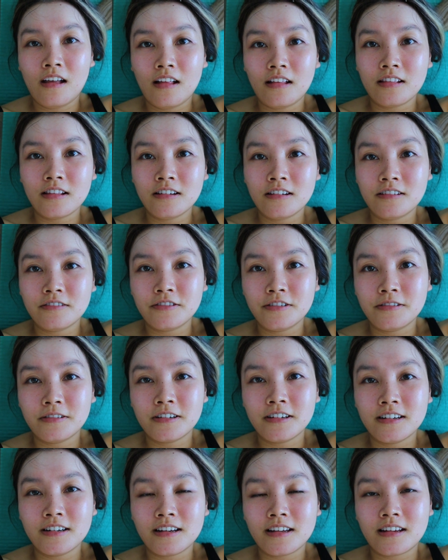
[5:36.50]
Hello
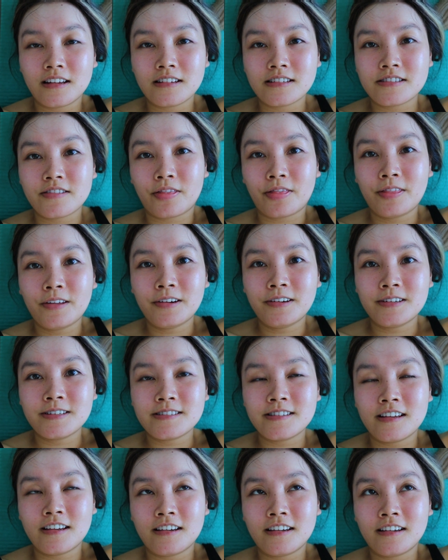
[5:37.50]
everyone, it is
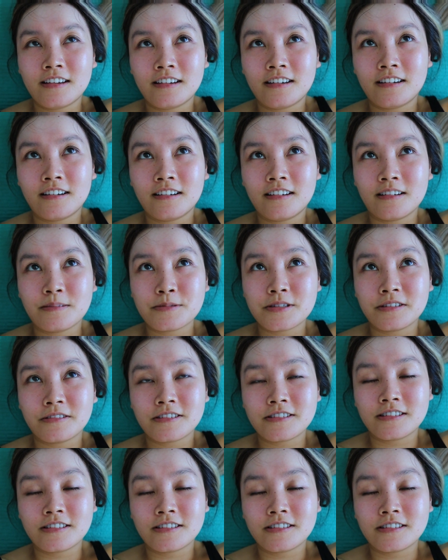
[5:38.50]
Thursday. I'm so